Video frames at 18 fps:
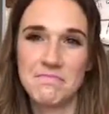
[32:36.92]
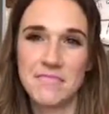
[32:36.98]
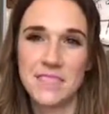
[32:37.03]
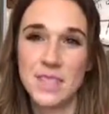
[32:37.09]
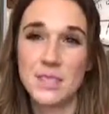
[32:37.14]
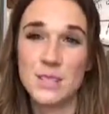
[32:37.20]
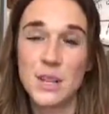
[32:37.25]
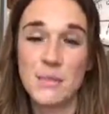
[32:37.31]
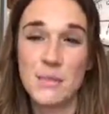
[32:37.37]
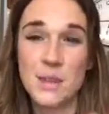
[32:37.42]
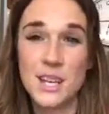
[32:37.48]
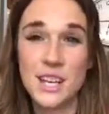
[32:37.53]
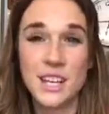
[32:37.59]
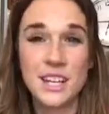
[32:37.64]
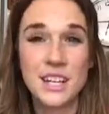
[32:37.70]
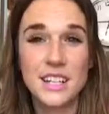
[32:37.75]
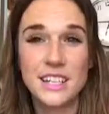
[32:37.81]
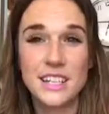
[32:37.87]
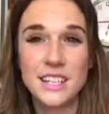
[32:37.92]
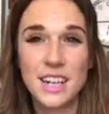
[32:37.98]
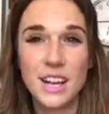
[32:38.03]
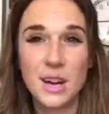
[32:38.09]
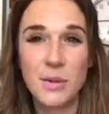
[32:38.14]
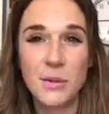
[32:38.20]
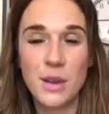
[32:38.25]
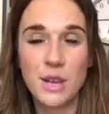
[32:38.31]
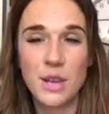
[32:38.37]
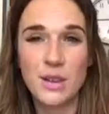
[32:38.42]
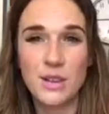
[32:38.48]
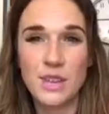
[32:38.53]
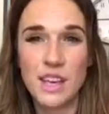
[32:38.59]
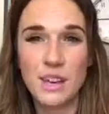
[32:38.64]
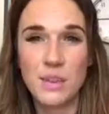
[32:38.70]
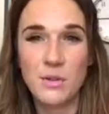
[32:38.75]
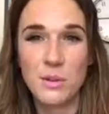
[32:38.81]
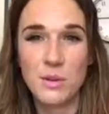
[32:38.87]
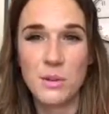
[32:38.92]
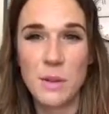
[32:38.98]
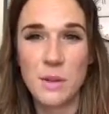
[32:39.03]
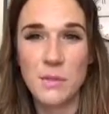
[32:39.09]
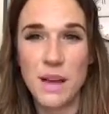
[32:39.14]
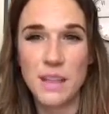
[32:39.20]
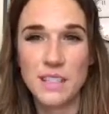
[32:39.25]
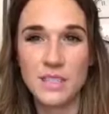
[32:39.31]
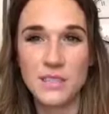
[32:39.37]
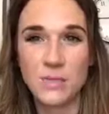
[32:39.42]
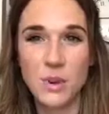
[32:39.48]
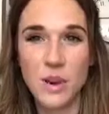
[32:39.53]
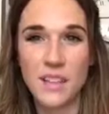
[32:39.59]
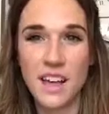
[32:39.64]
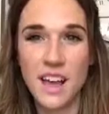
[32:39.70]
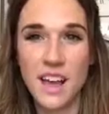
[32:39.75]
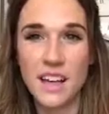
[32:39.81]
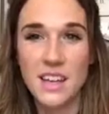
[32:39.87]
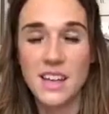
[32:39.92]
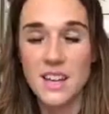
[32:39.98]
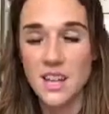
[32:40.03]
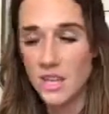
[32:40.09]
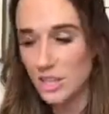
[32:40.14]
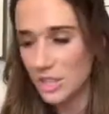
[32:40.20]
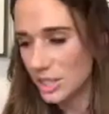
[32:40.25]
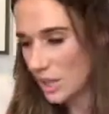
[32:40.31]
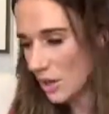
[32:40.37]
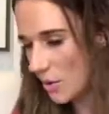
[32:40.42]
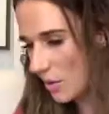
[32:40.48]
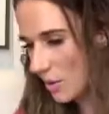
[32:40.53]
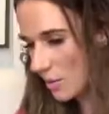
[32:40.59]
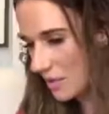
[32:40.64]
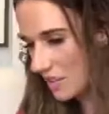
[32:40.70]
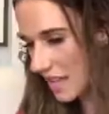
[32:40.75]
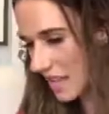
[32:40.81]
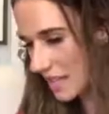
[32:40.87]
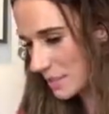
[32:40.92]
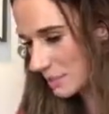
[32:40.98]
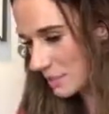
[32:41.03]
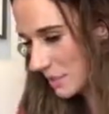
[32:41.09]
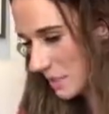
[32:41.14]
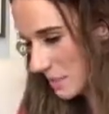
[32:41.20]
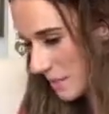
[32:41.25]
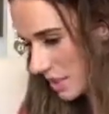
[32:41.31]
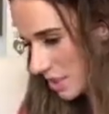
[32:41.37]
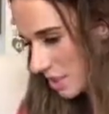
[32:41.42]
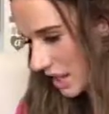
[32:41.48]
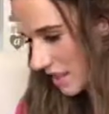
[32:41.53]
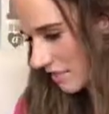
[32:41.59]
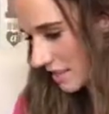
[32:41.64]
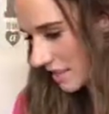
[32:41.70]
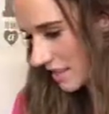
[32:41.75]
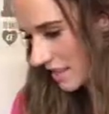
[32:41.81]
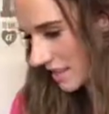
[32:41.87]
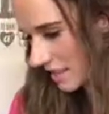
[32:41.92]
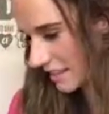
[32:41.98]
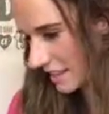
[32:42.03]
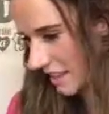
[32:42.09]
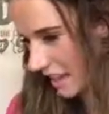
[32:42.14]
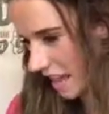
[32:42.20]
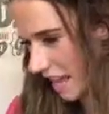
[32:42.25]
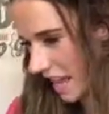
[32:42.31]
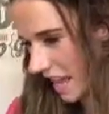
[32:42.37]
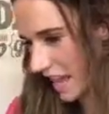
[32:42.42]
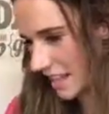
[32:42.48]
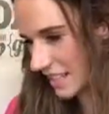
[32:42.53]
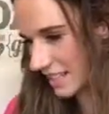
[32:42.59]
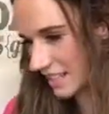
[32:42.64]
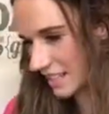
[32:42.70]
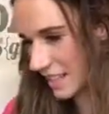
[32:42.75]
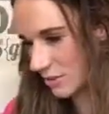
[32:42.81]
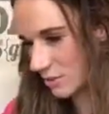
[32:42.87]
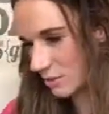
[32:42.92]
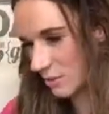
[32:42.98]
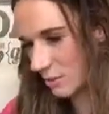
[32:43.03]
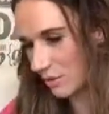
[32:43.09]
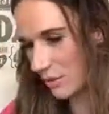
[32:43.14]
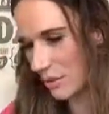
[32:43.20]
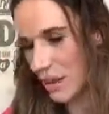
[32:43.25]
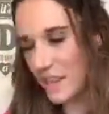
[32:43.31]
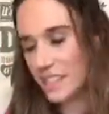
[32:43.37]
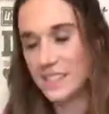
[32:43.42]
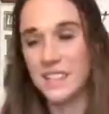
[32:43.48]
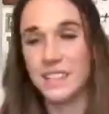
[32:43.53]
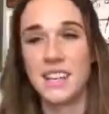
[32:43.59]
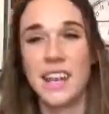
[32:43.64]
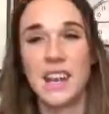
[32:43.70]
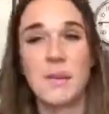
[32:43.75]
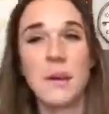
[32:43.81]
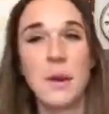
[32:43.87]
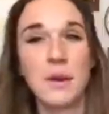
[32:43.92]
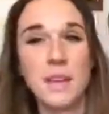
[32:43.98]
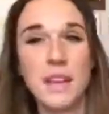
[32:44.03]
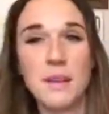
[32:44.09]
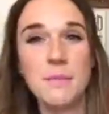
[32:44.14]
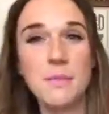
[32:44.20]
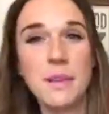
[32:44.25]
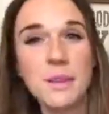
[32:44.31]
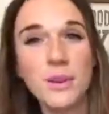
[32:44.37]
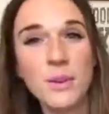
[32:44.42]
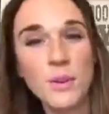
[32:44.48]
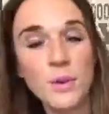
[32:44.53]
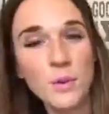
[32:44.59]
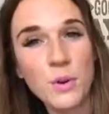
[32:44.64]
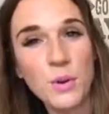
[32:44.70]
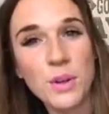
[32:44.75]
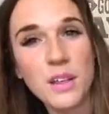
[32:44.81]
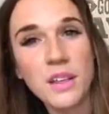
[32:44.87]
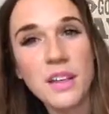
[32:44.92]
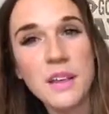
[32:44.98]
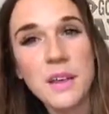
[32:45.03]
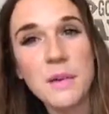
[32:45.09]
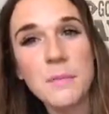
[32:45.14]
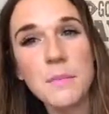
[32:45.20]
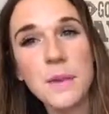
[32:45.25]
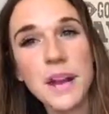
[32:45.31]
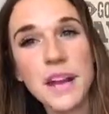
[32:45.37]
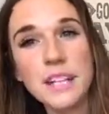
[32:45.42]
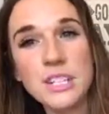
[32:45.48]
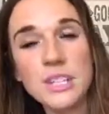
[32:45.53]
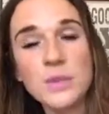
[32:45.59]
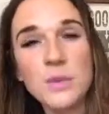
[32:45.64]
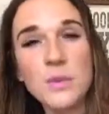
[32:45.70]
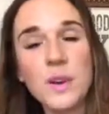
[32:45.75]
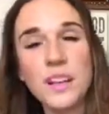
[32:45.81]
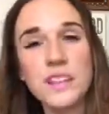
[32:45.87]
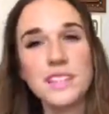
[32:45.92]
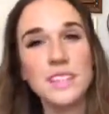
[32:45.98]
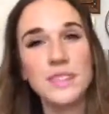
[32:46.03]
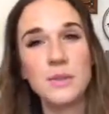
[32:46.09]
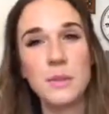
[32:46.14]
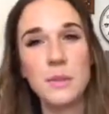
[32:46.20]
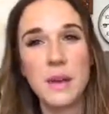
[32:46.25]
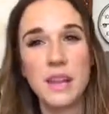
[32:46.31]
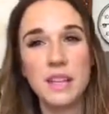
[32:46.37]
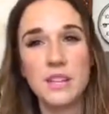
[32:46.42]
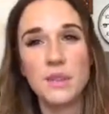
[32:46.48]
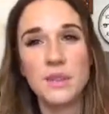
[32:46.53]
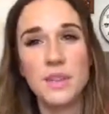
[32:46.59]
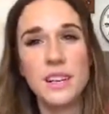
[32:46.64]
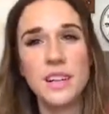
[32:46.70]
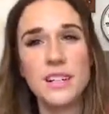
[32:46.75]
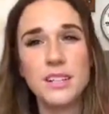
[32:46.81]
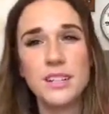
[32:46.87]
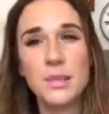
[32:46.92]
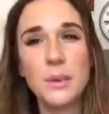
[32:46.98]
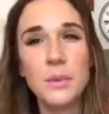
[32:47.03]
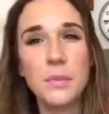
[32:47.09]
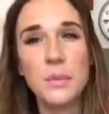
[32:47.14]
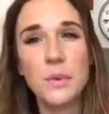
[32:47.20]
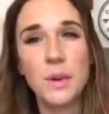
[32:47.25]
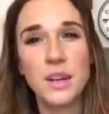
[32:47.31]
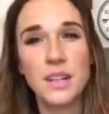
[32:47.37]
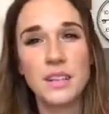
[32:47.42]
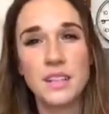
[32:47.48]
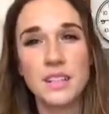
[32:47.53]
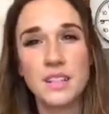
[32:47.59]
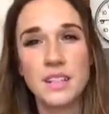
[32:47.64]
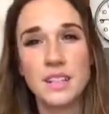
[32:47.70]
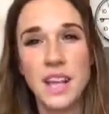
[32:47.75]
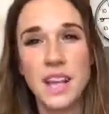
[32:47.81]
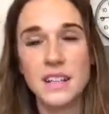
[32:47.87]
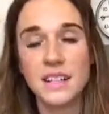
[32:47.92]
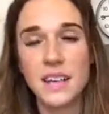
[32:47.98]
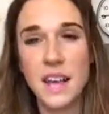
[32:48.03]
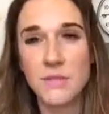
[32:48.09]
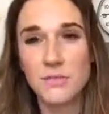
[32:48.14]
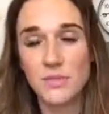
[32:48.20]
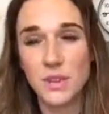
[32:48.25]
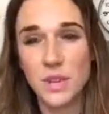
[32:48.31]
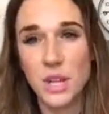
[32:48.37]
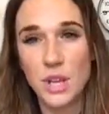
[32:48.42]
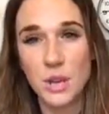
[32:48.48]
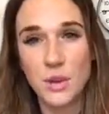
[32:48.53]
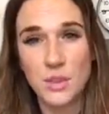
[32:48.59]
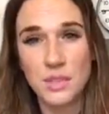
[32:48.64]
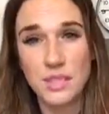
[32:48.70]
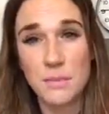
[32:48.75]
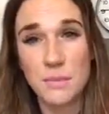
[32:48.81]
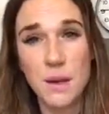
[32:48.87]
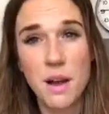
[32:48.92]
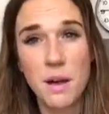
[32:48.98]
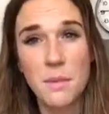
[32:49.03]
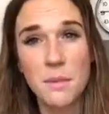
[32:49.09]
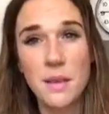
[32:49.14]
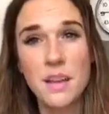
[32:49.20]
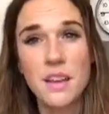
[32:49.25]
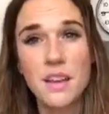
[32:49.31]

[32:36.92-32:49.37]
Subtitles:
so I'd be curious to hear what you think would be best for that. So that's pretty much everything that I had scheduled for us today about keeping your cool. But I do want to remind you that it's so important to take time for you as a mom.